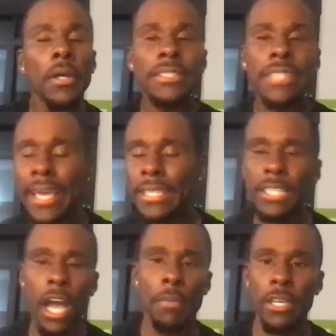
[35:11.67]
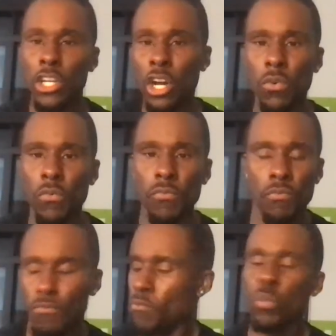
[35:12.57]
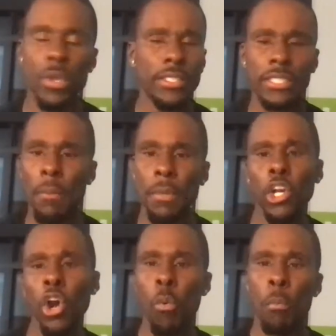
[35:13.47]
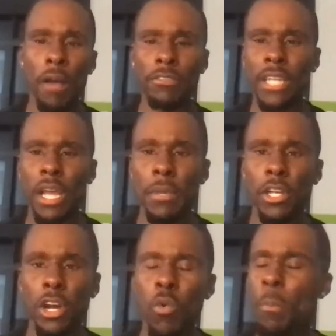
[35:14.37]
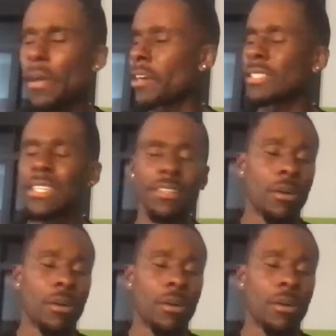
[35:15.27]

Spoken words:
Days come and go. Weeks come and go, months come and go. Well, Paris, and